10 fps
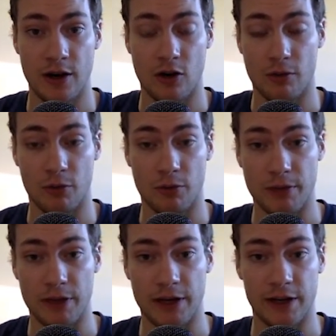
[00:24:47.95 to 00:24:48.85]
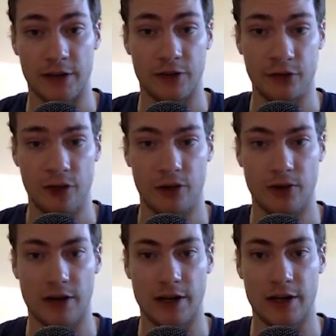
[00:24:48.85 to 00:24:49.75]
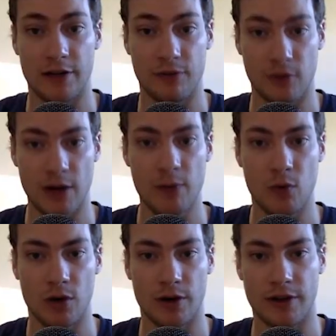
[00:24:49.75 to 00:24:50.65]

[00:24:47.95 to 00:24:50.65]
or permitting and tolerating a framework